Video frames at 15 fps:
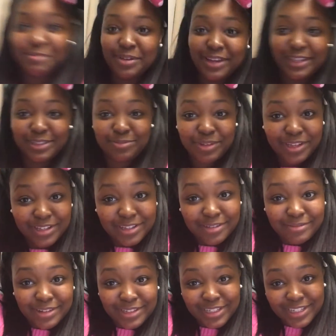But it's because
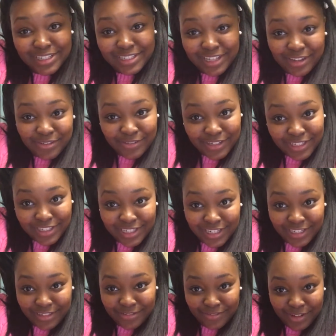I'm using a selfie
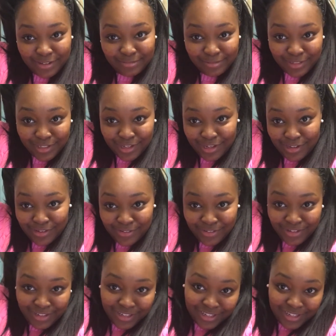stick to film, so